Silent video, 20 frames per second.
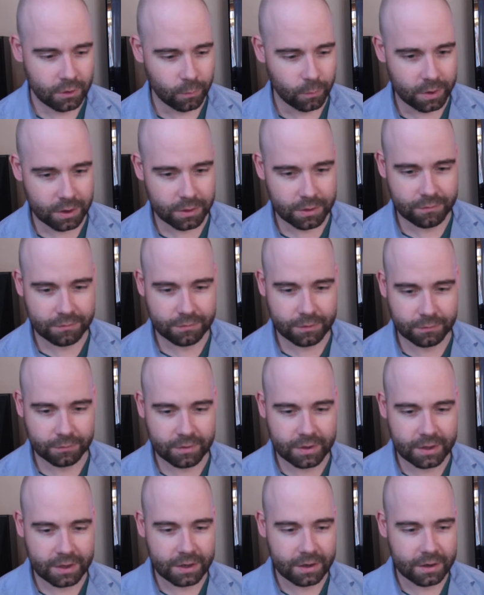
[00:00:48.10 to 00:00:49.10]
one of the
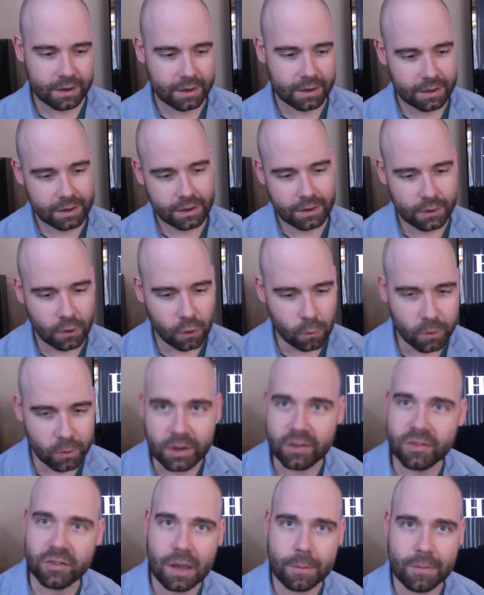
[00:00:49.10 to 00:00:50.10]
15
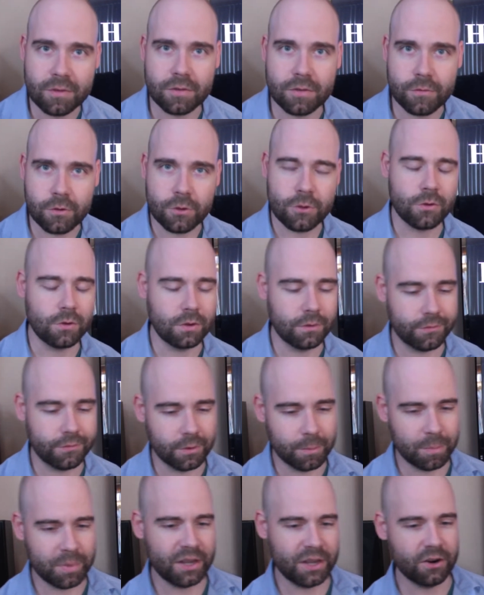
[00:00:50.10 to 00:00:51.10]
homework assignments if you're shooting
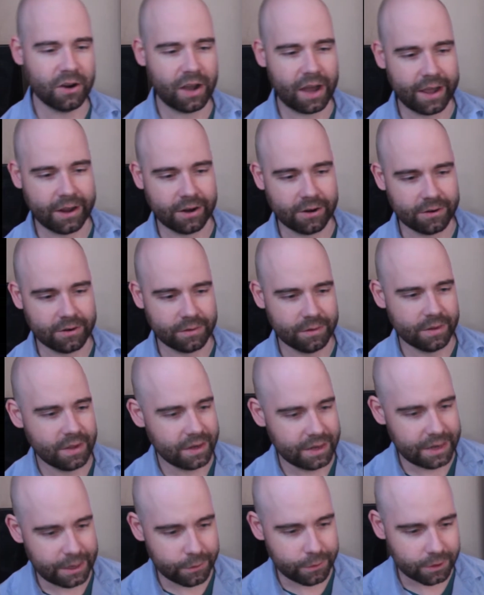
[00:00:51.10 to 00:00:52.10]
for a B or higher
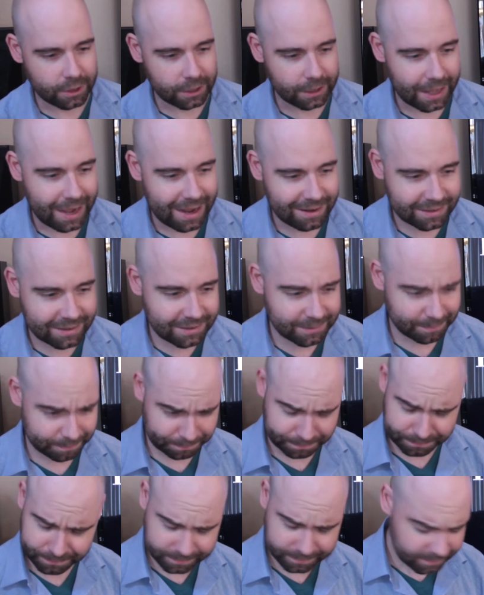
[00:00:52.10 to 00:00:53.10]
in either class.
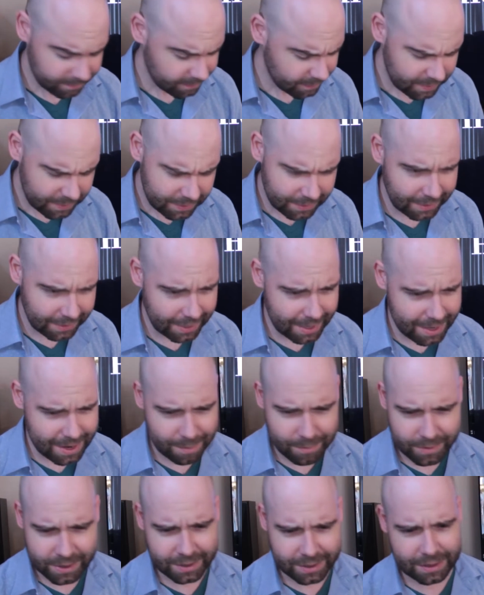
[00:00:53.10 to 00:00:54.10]
Again,
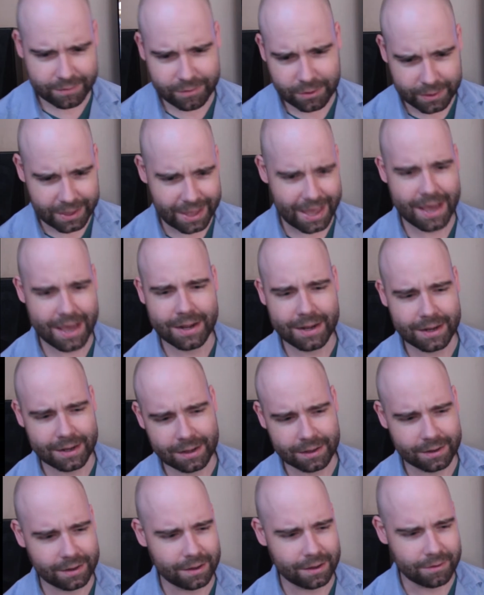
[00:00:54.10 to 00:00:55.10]
I'm going to give you the
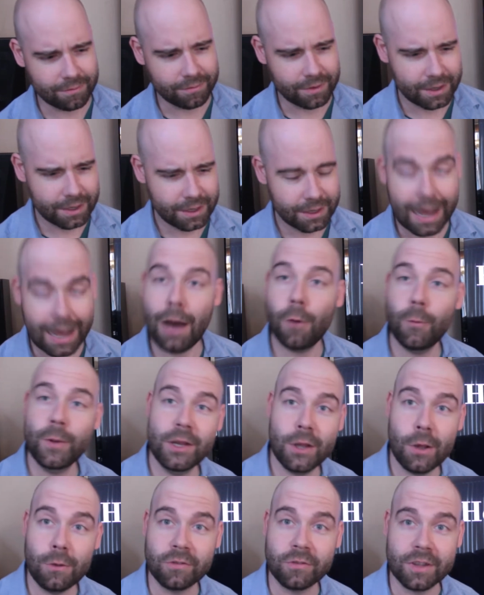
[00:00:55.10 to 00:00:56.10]
heading of how we
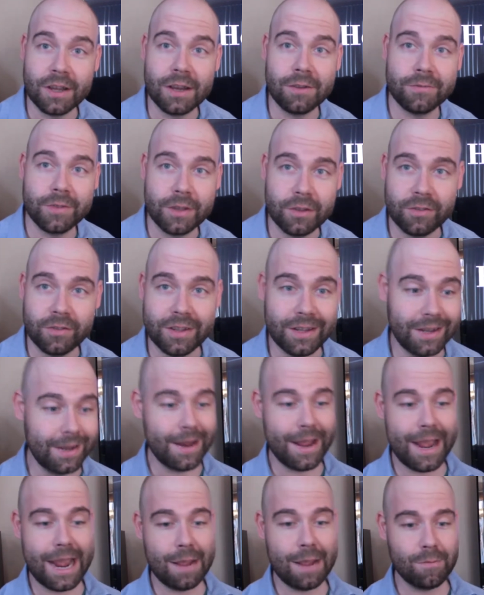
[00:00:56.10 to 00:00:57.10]
know stuff as the
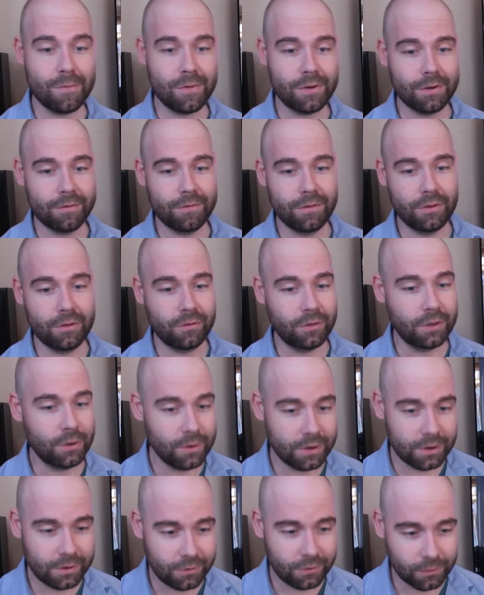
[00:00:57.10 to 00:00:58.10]
name of this
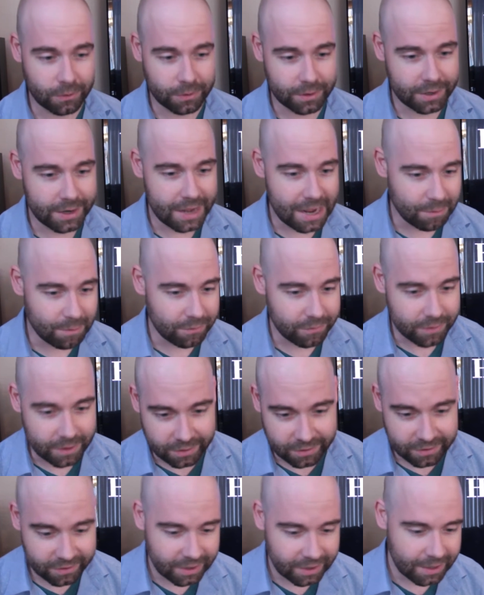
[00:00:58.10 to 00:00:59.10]
unit or the name of
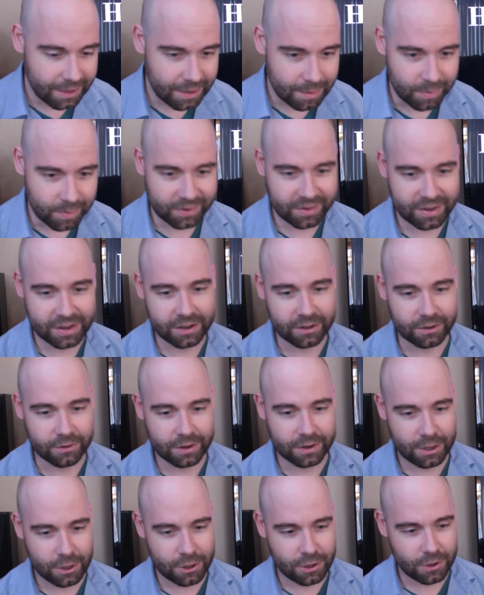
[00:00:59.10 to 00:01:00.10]
this particular
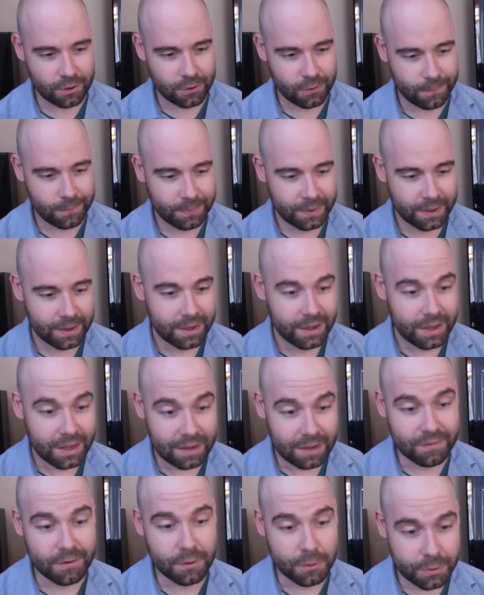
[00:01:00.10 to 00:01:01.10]
issue.
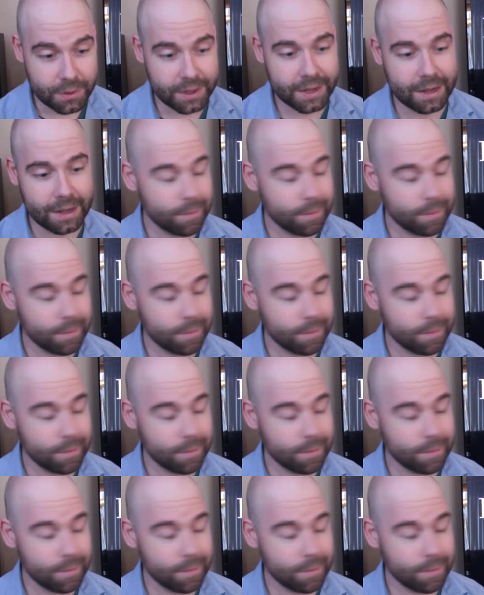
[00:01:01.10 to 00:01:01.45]
If you're thinking